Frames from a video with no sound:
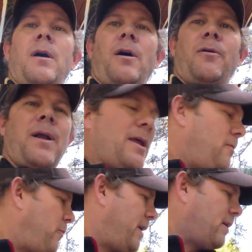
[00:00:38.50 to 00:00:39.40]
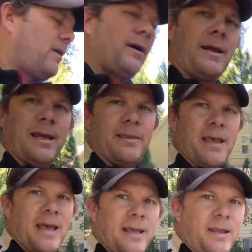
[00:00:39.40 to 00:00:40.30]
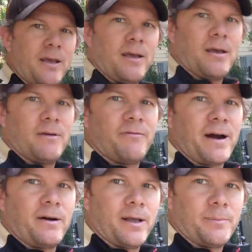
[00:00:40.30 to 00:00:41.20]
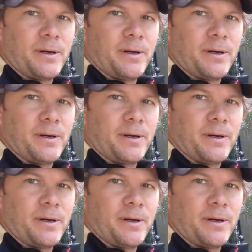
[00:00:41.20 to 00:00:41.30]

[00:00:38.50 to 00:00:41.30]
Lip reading: All right, we are getting the egg fired up